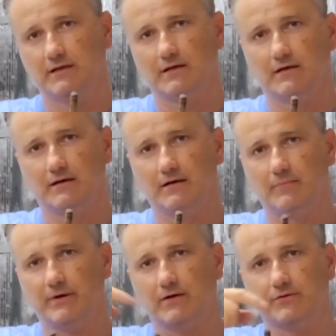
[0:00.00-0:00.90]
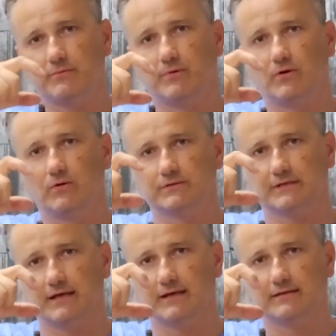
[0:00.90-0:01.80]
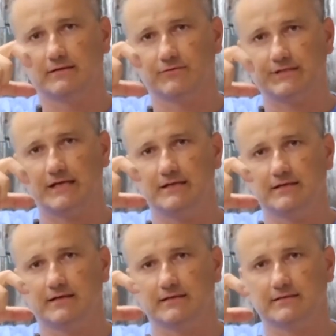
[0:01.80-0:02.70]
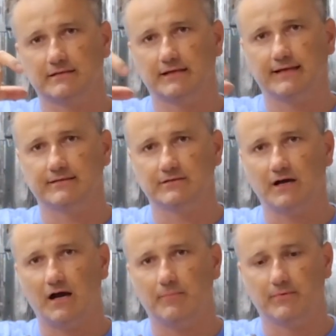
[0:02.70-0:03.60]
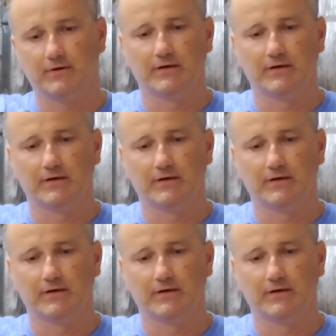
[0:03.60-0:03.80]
a part of the bolt and a retaining nut at the top.